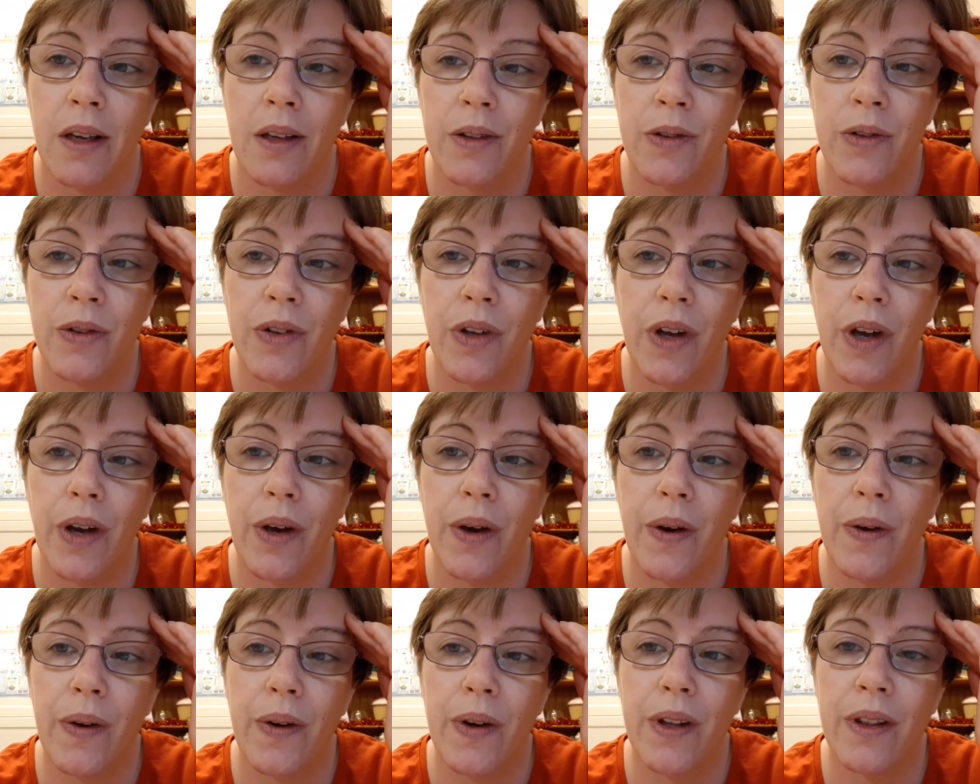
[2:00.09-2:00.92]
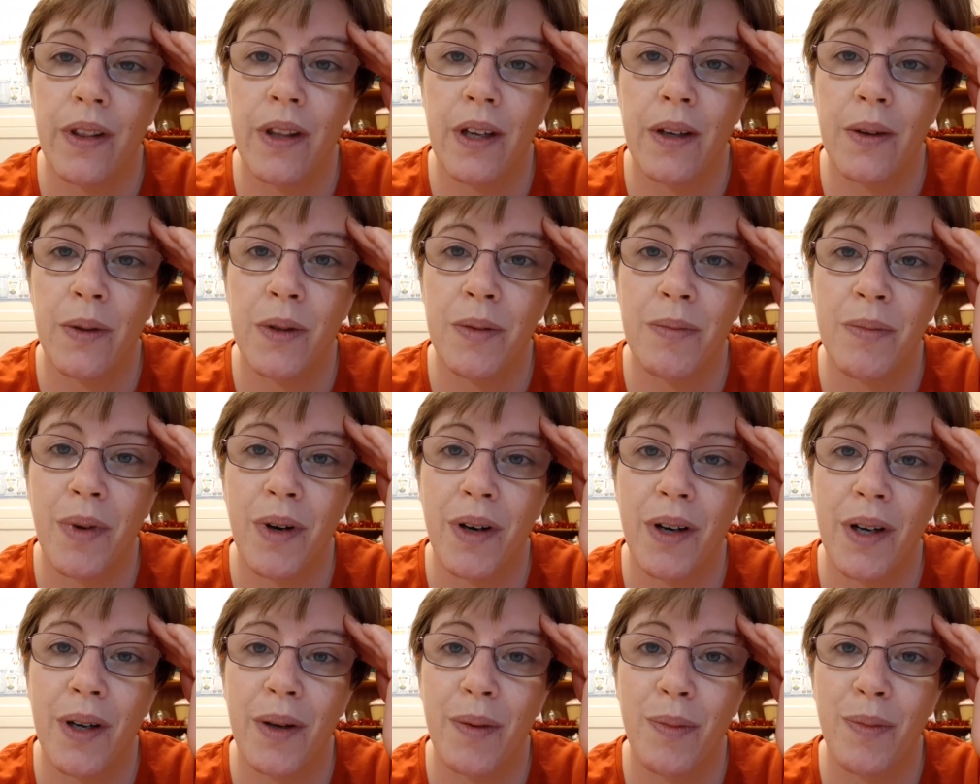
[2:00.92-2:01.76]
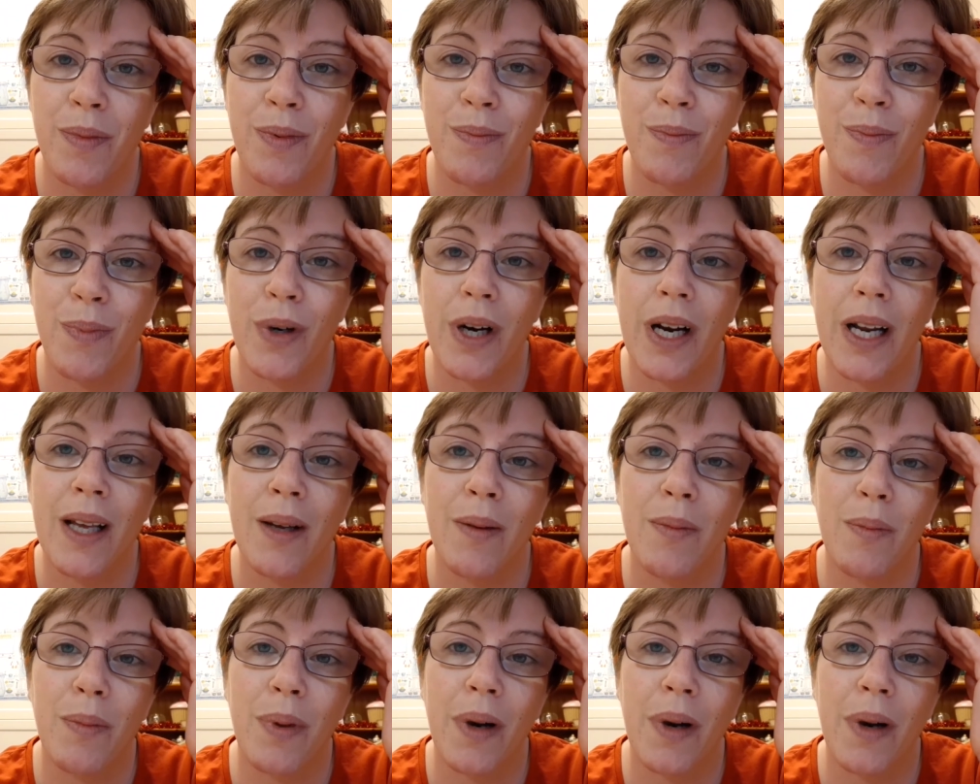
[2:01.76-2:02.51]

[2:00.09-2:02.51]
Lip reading: So there's my brilliant